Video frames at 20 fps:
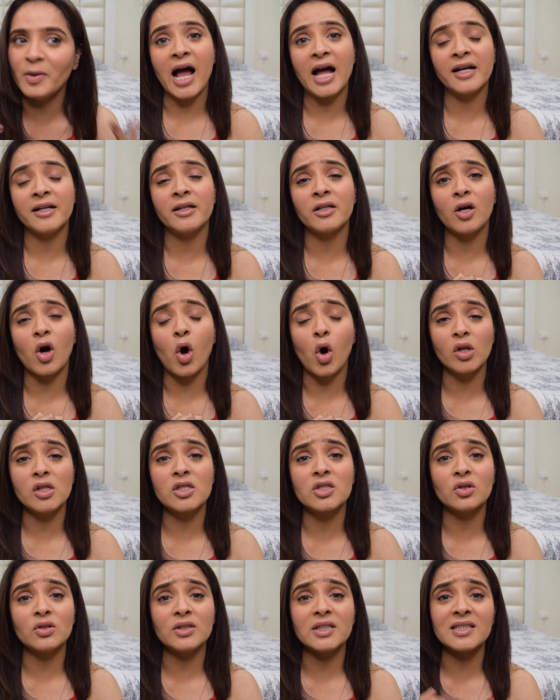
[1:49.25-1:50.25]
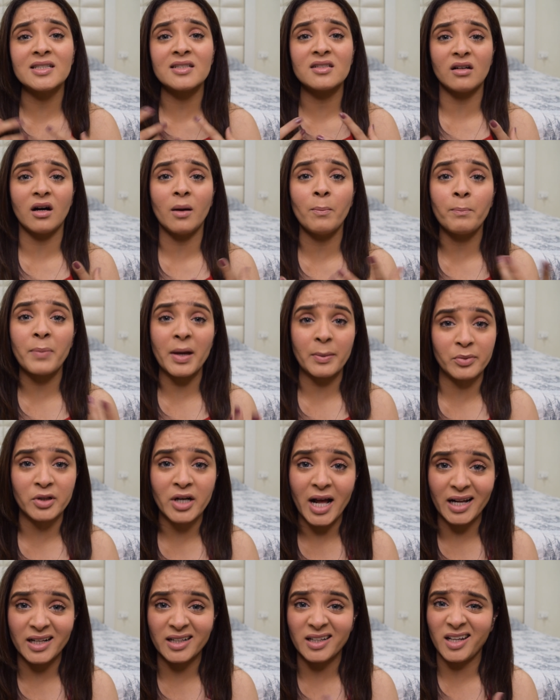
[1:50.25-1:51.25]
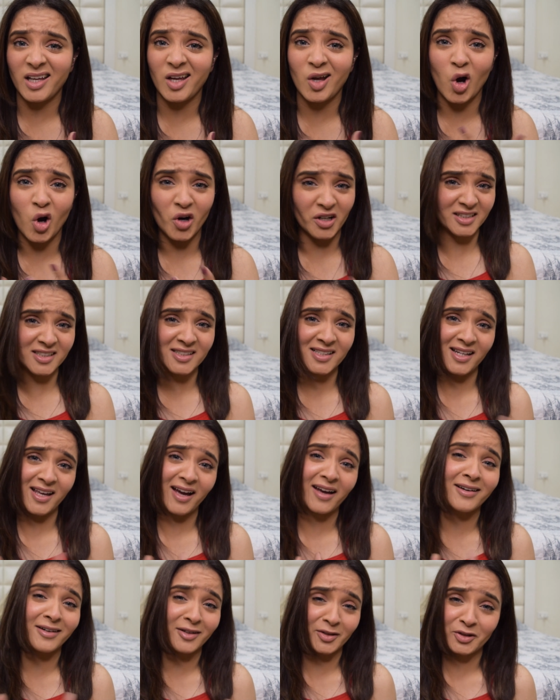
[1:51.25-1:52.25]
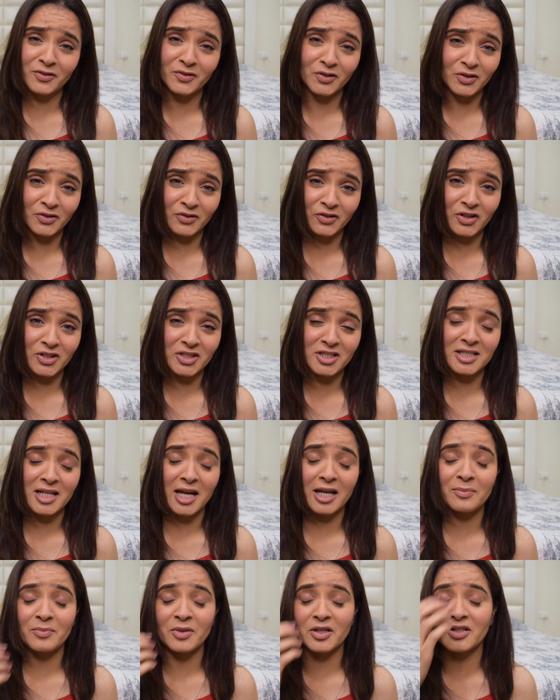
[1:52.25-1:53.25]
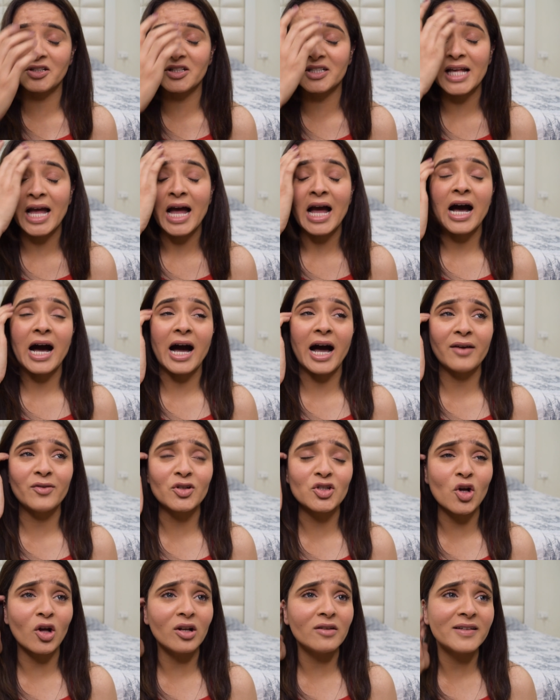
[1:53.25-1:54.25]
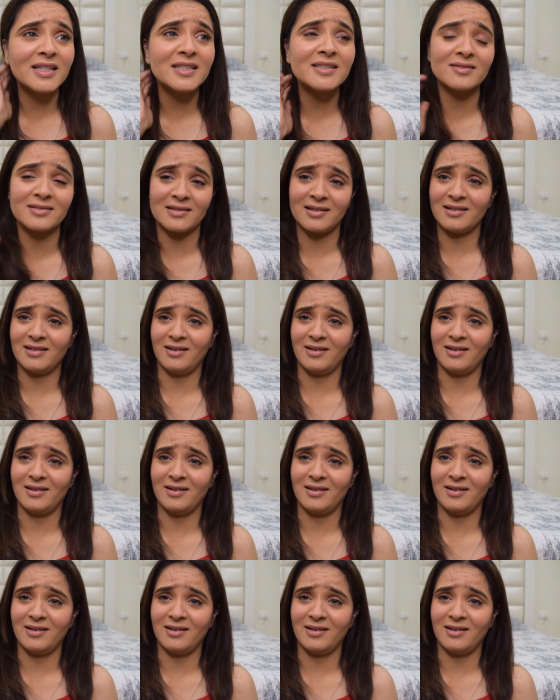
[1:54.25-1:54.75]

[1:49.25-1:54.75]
And also this term pepper acne, honestly I heard it for the first time because I was always